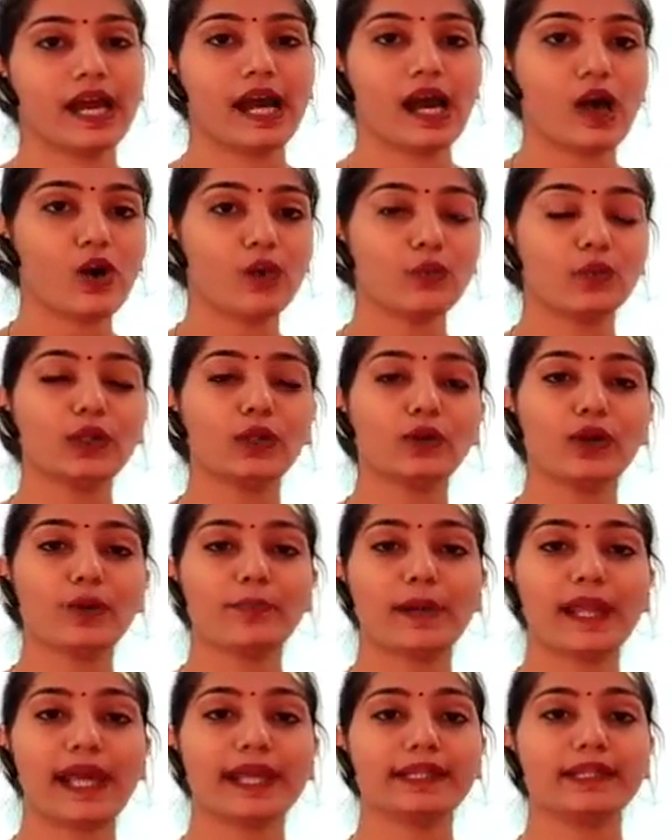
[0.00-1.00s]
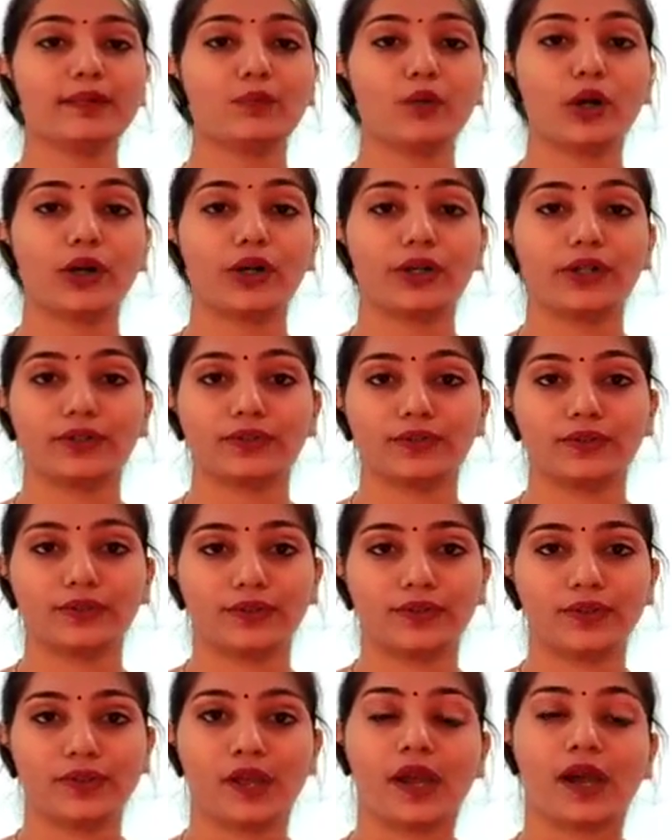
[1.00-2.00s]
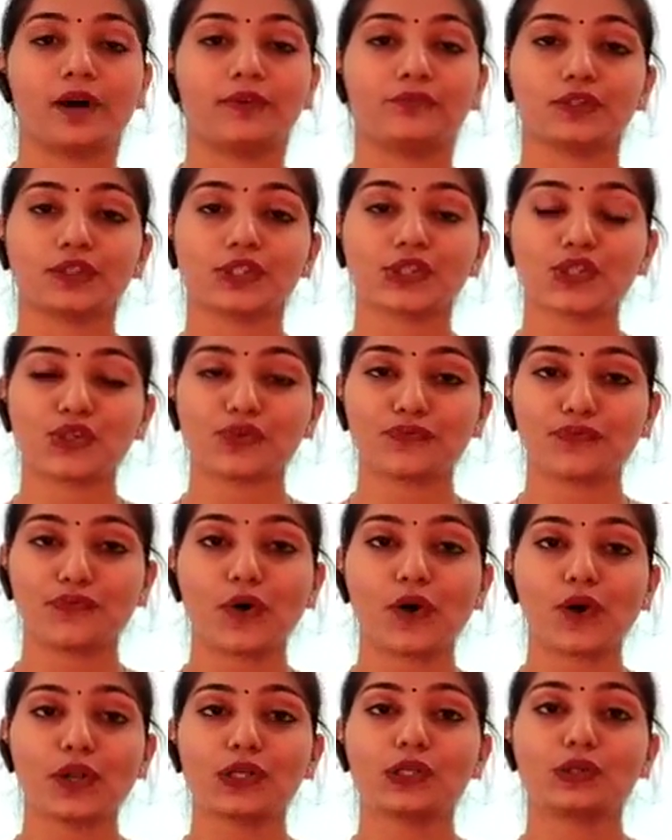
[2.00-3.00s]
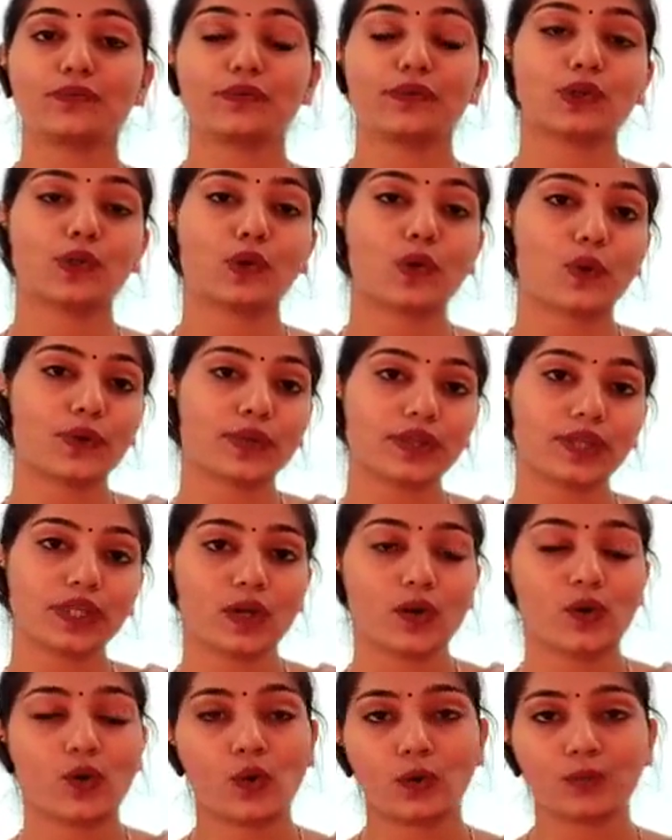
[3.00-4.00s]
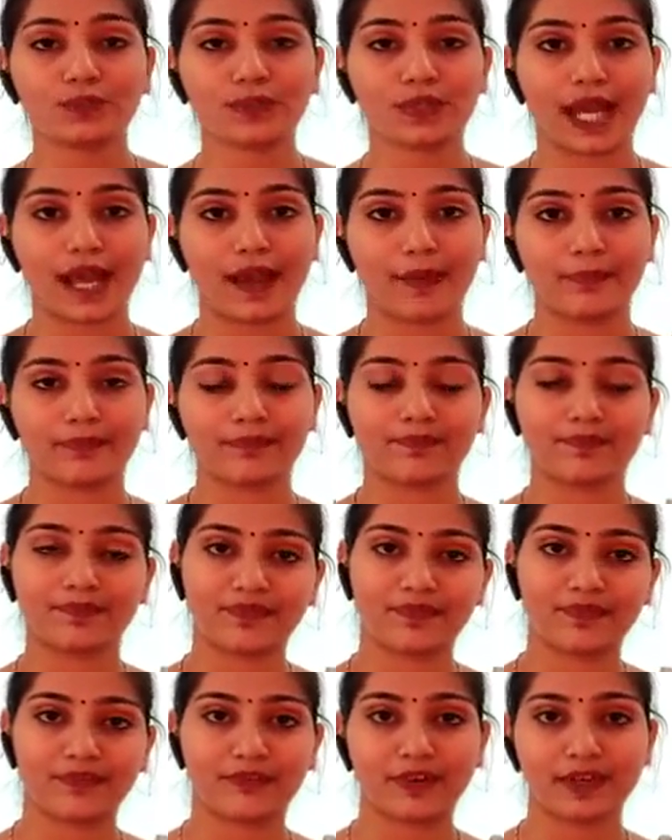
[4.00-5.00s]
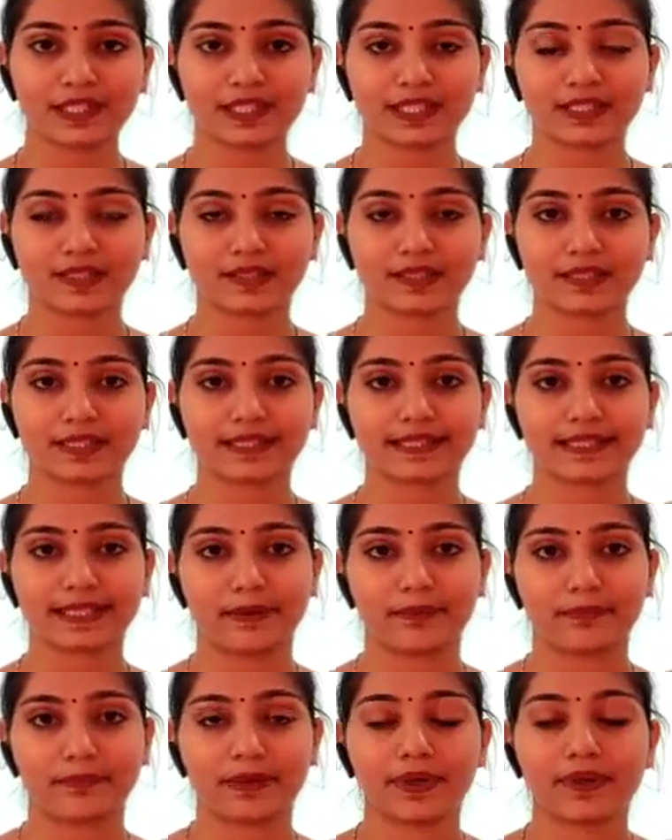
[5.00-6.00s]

How will you apply the border? First of all, you will go in the home tab. First step.